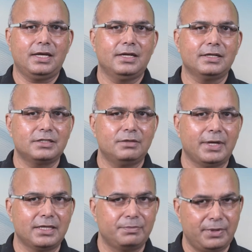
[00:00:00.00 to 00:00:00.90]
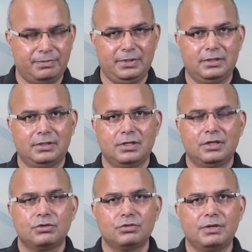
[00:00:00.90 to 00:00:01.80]
are elected by the people
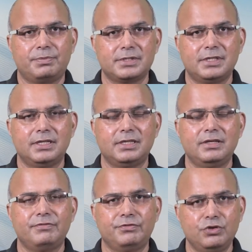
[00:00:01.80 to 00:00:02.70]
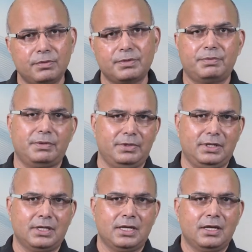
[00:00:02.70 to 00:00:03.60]
to represent the view of the
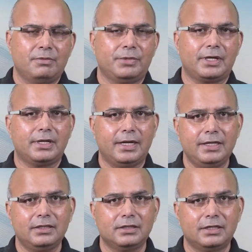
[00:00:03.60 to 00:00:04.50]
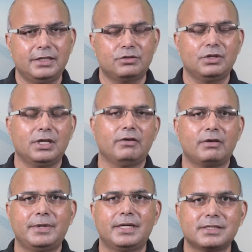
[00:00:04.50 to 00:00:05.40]
people. But running the day-to-day
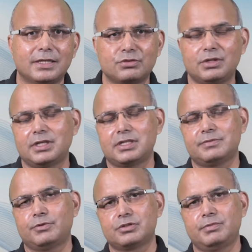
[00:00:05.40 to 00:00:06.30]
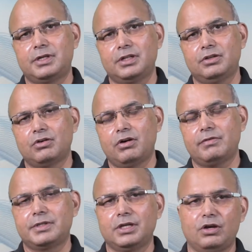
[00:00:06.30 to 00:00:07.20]
government is actually the responsibility
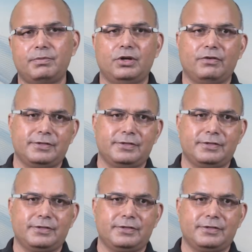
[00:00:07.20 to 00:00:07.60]
of the government